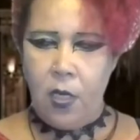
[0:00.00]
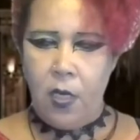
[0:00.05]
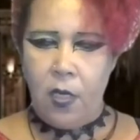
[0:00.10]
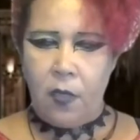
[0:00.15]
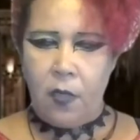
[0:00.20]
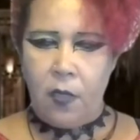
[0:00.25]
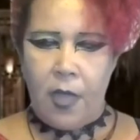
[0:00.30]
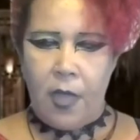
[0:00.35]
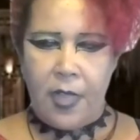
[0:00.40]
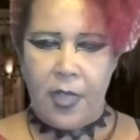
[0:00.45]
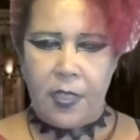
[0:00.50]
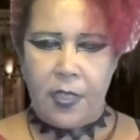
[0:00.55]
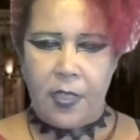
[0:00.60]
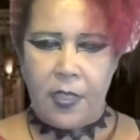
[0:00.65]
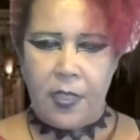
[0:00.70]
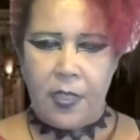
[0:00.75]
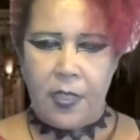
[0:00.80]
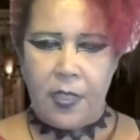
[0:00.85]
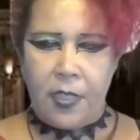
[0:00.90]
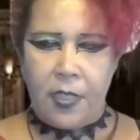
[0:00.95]
like the
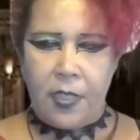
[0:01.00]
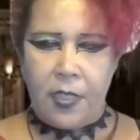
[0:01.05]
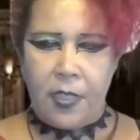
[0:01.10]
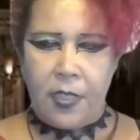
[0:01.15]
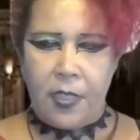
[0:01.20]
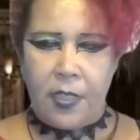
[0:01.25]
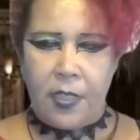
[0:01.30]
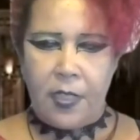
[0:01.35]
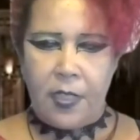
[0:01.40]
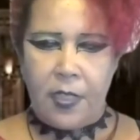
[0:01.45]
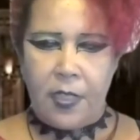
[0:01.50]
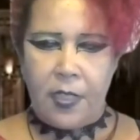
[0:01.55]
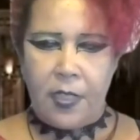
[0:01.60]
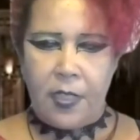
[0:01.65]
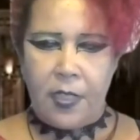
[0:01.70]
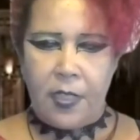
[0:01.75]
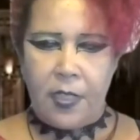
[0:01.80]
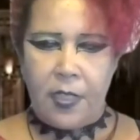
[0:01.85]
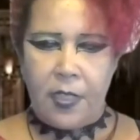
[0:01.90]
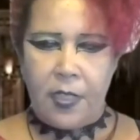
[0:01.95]

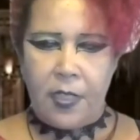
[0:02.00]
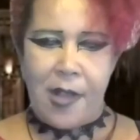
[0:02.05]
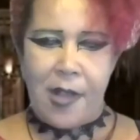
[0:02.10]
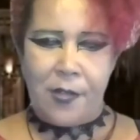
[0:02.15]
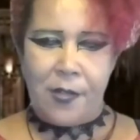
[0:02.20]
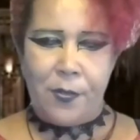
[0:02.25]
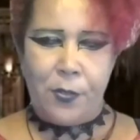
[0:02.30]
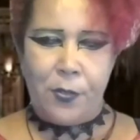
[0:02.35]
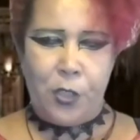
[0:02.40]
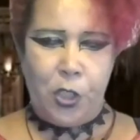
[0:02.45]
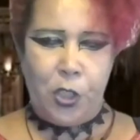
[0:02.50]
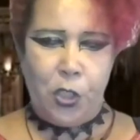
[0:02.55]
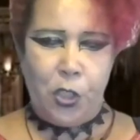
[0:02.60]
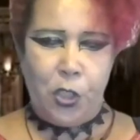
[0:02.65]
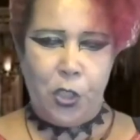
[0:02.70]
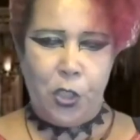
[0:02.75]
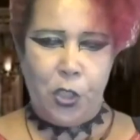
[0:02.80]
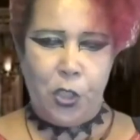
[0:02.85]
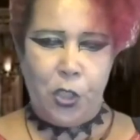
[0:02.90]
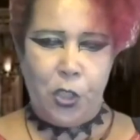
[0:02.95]
tobacco
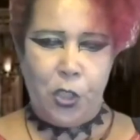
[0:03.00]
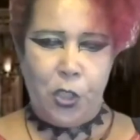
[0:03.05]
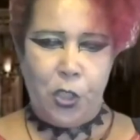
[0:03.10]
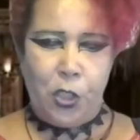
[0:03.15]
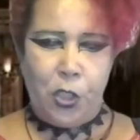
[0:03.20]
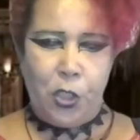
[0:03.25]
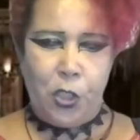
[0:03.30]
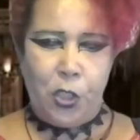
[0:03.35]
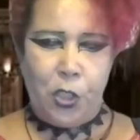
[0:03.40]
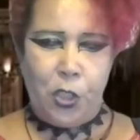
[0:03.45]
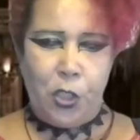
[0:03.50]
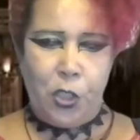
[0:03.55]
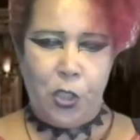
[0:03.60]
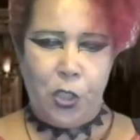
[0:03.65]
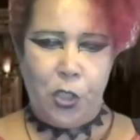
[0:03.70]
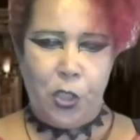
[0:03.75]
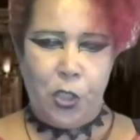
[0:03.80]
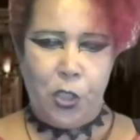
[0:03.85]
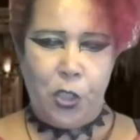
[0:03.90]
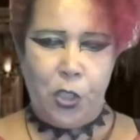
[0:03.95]
chew
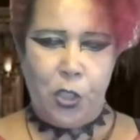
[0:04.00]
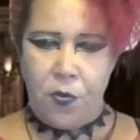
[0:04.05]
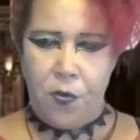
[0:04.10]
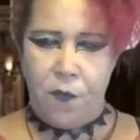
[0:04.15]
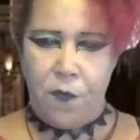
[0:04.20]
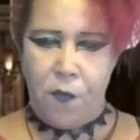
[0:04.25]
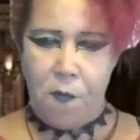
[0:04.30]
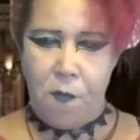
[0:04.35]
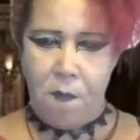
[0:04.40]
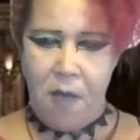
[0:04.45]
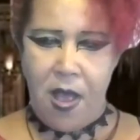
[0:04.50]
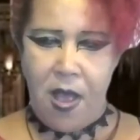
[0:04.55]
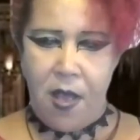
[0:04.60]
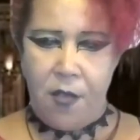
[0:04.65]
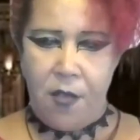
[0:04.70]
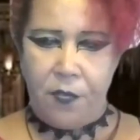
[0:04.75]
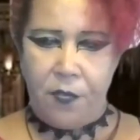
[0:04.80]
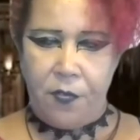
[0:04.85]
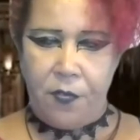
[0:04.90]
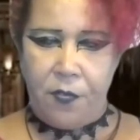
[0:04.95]
the corner of her
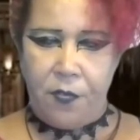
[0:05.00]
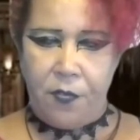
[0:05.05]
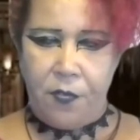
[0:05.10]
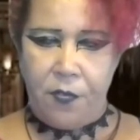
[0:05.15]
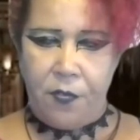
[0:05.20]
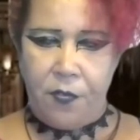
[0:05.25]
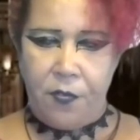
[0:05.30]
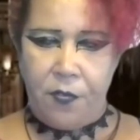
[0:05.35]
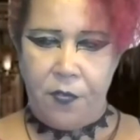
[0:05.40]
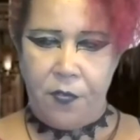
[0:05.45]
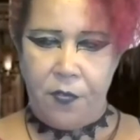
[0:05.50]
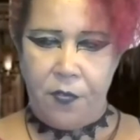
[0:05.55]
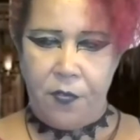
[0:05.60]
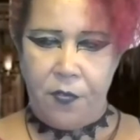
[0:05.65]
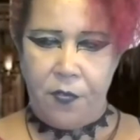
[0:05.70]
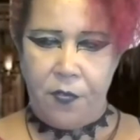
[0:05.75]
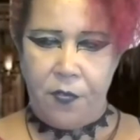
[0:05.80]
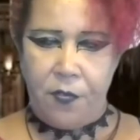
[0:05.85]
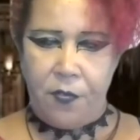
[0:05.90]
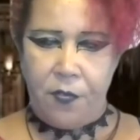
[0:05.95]
mouth
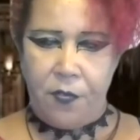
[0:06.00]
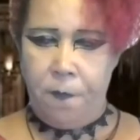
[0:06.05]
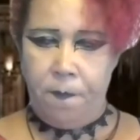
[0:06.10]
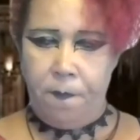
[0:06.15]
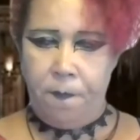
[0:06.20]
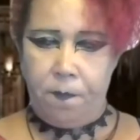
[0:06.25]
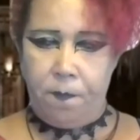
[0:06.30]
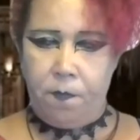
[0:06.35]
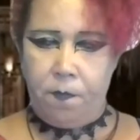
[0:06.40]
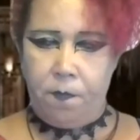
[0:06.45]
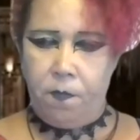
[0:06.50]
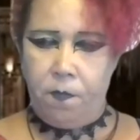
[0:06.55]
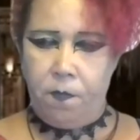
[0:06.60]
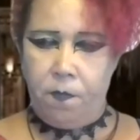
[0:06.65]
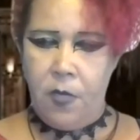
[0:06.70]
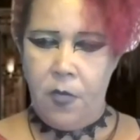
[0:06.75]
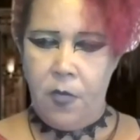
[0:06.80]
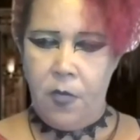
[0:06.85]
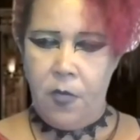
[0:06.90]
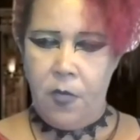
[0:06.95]
over
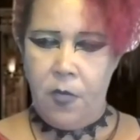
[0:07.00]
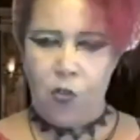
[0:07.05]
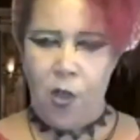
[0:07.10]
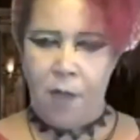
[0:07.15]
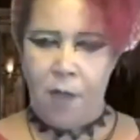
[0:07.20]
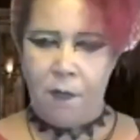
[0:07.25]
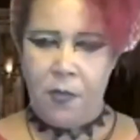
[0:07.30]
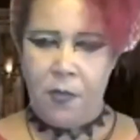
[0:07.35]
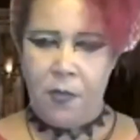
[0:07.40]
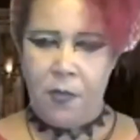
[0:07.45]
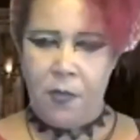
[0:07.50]
and dropped to